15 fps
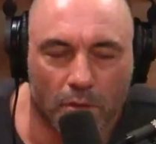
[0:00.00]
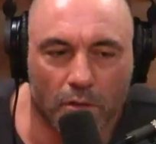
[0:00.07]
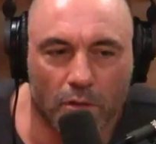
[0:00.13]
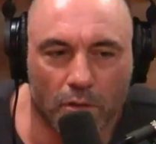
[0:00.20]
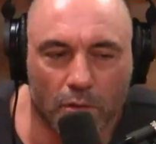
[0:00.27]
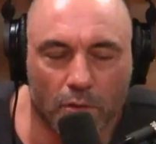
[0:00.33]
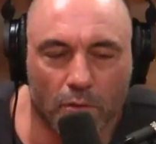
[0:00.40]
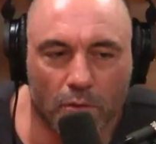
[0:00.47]

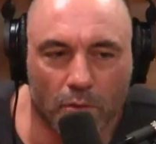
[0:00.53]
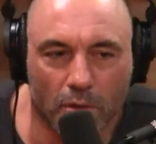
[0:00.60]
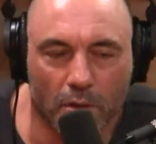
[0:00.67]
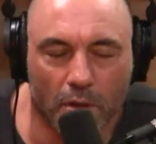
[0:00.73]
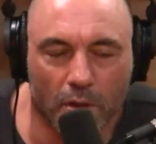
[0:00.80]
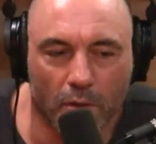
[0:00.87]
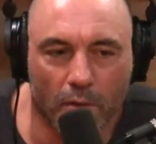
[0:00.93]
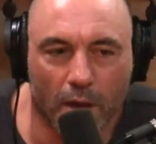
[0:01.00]
you
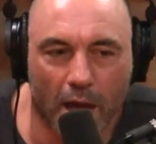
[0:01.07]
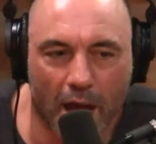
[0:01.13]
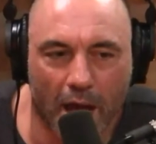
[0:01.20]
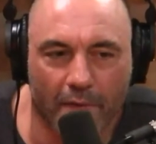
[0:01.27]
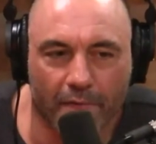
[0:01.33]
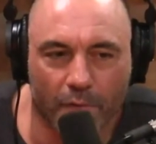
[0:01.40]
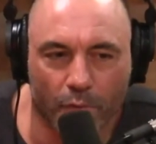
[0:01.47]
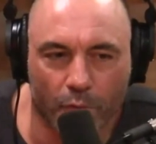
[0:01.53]

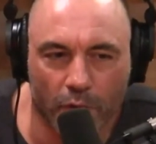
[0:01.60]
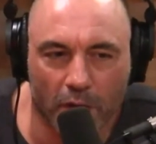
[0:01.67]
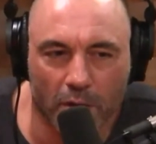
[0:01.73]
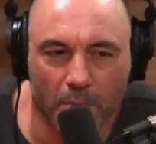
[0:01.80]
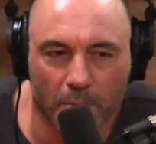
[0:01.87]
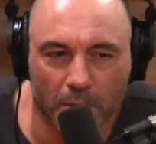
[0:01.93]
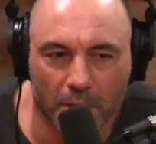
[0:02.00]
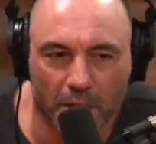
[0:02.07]
have a
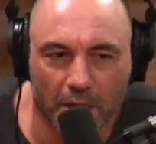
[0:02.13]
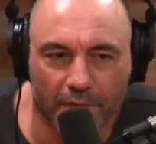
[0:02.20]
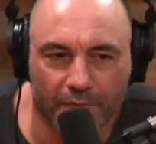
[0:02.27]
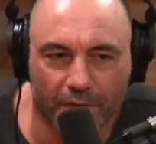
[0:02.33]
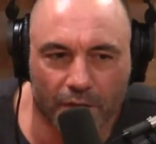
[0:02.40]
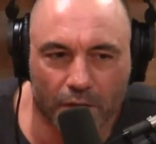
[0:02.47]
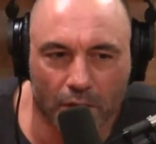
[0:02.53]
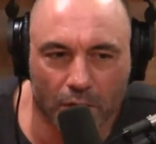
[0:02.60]
real belief
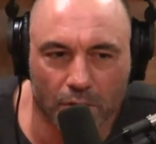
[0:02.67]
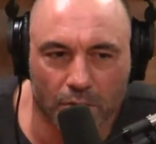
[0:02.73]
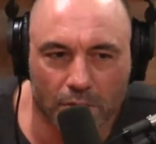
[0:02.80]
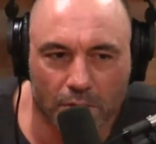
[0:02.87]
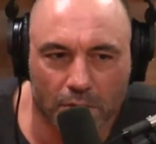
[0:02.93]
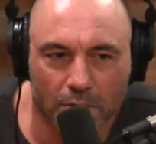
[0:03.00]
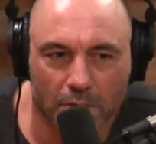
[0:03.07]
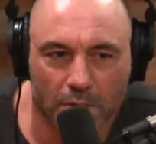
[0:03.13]
in
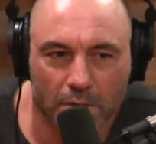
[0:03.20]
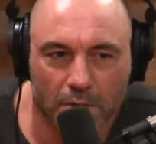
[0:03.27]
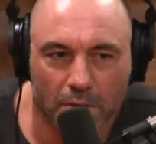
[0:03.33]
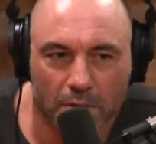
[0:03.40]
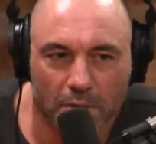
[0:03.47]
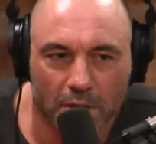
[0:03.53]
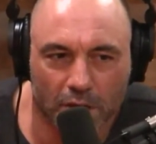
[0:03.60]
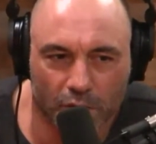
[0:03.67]
ghosts?
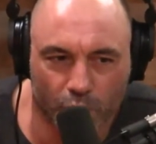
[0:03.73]
It's